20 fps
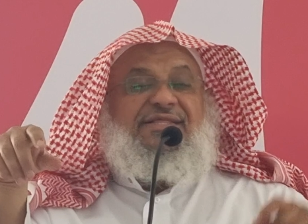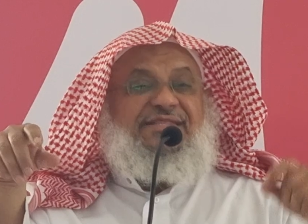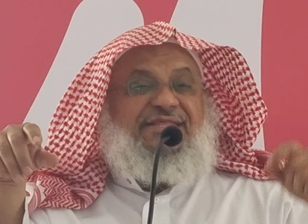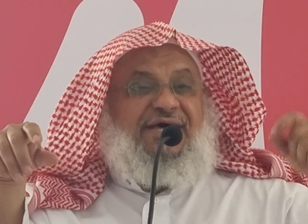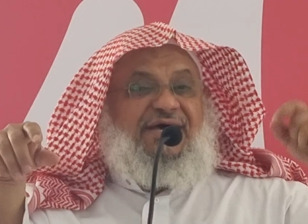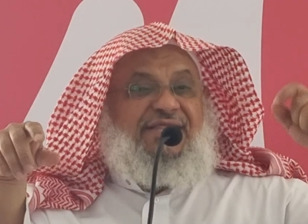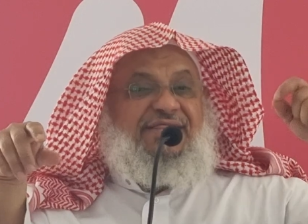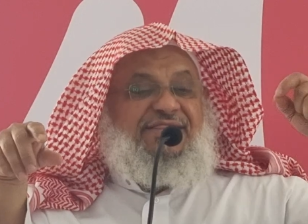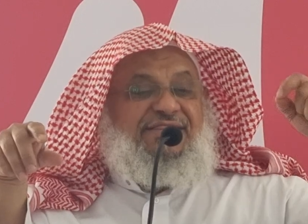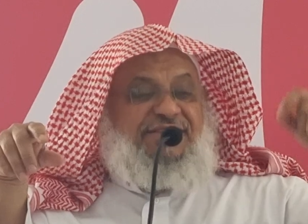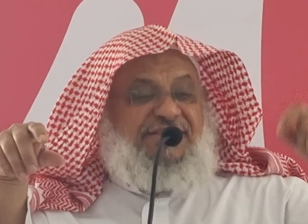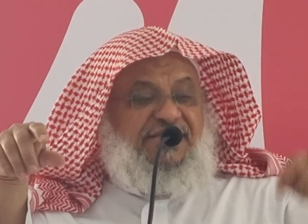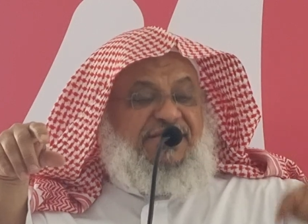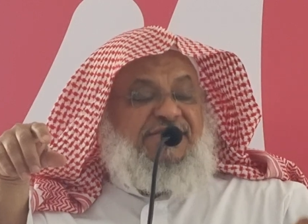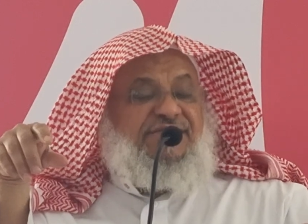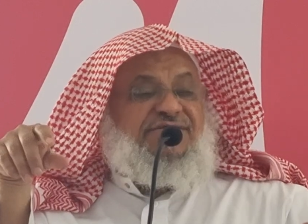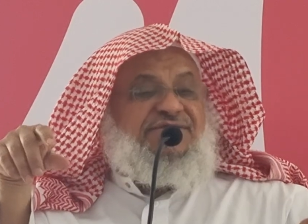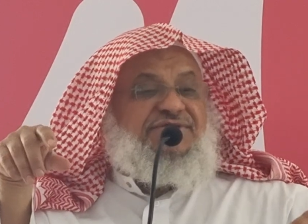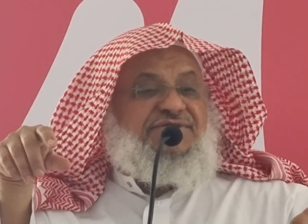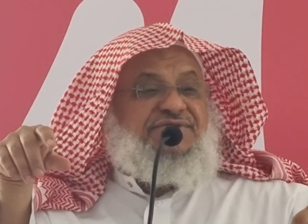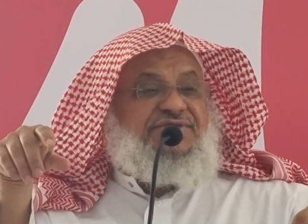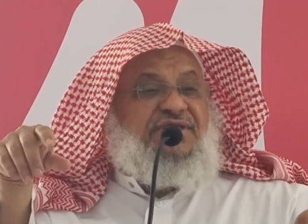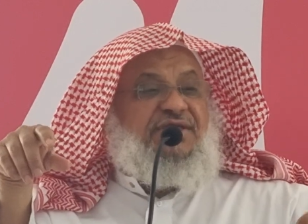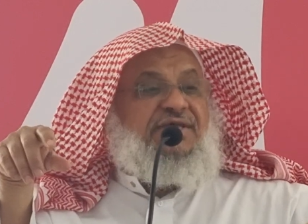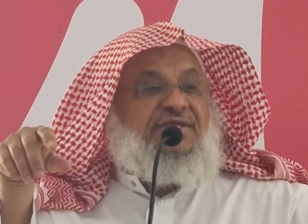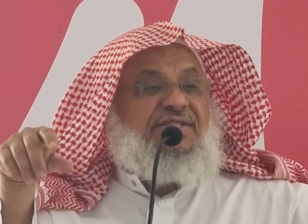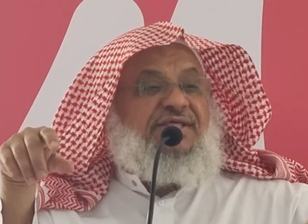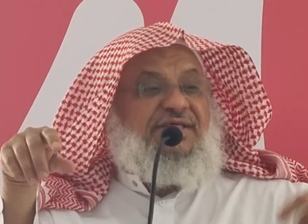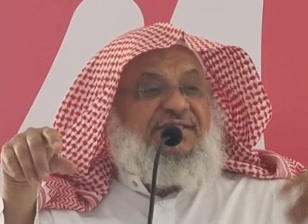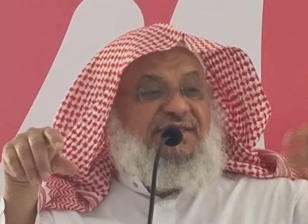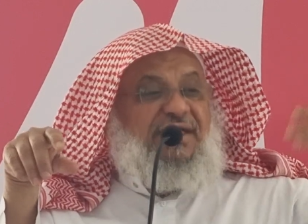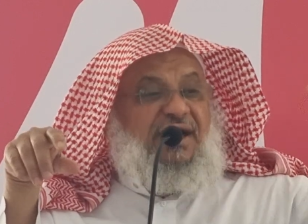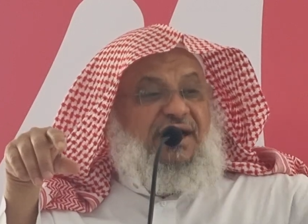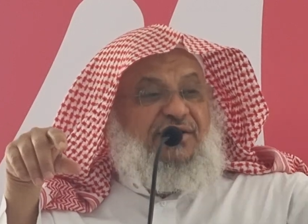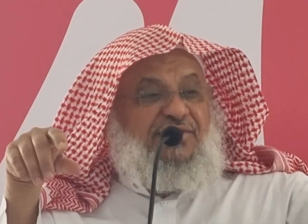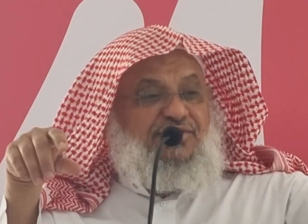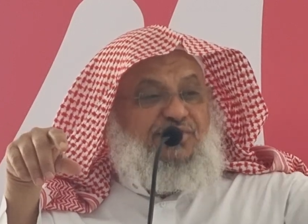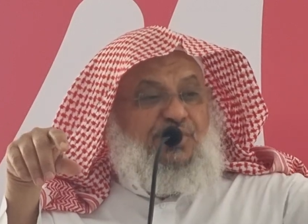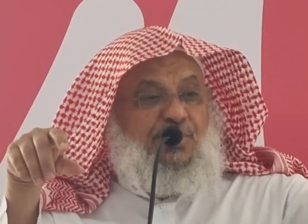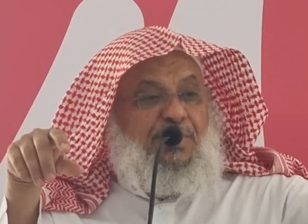that this thing that they
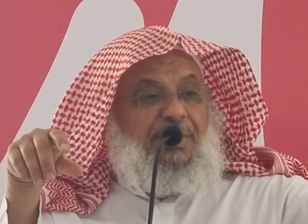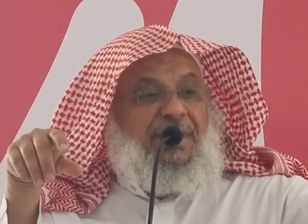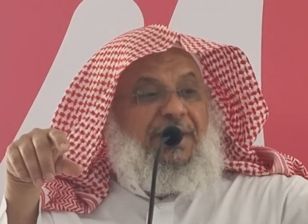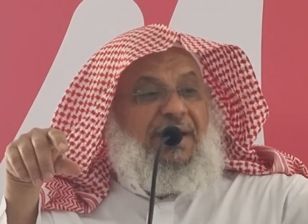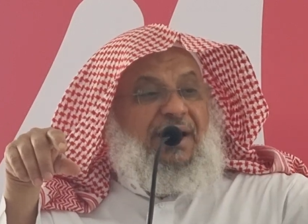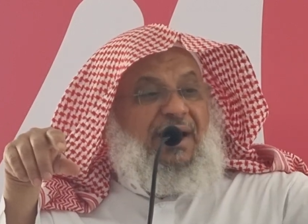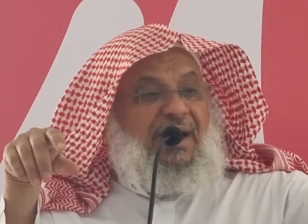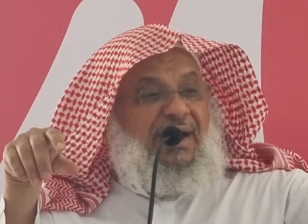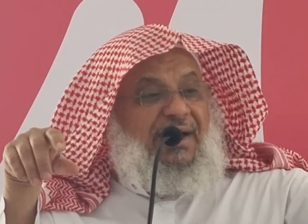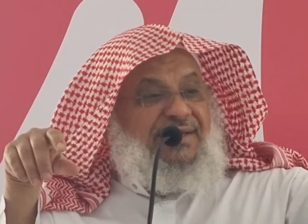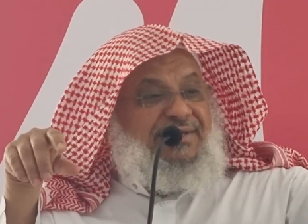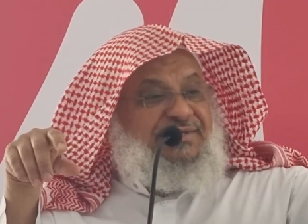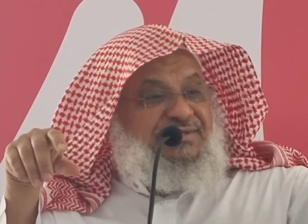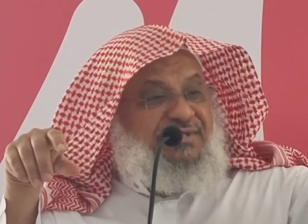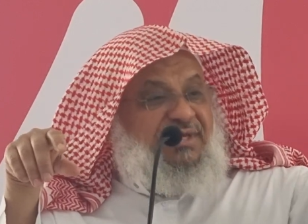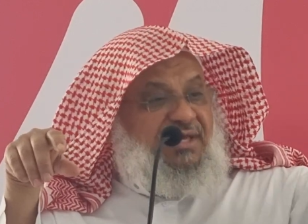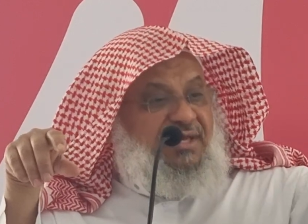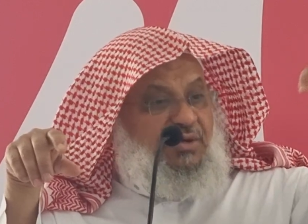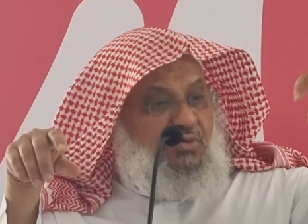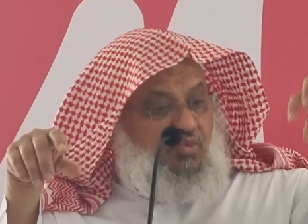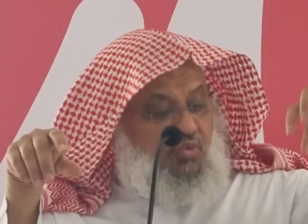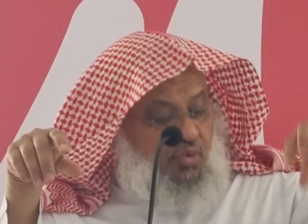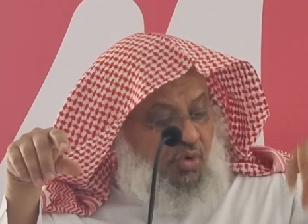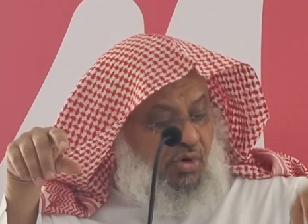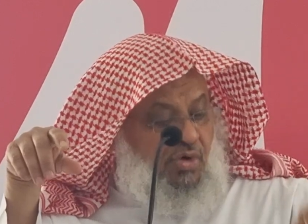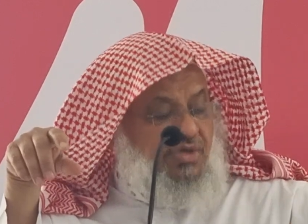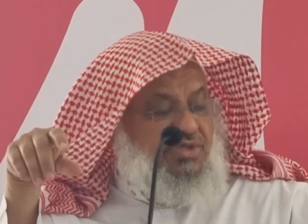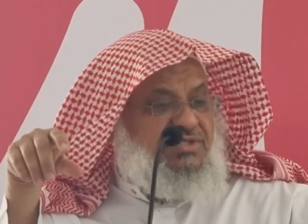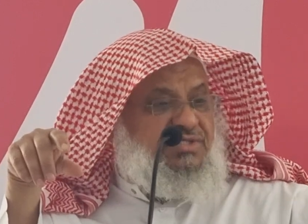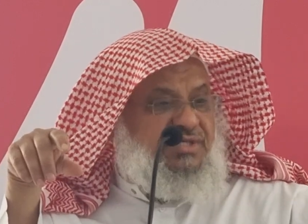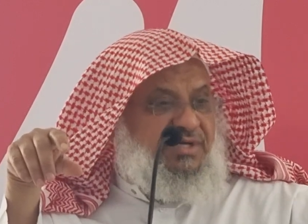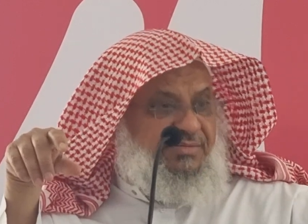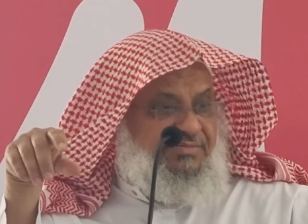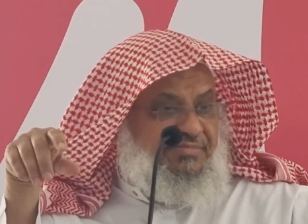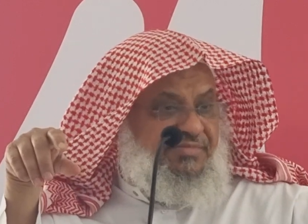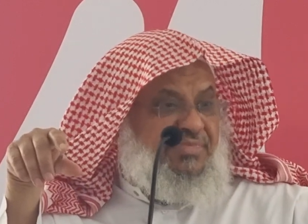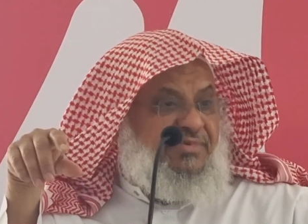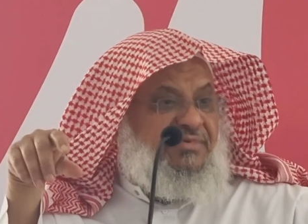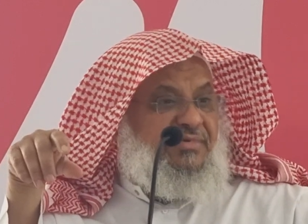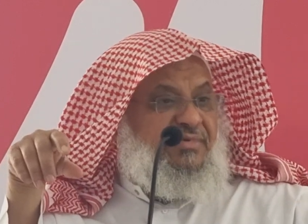are doing as a
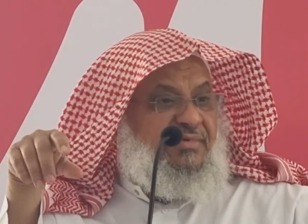worship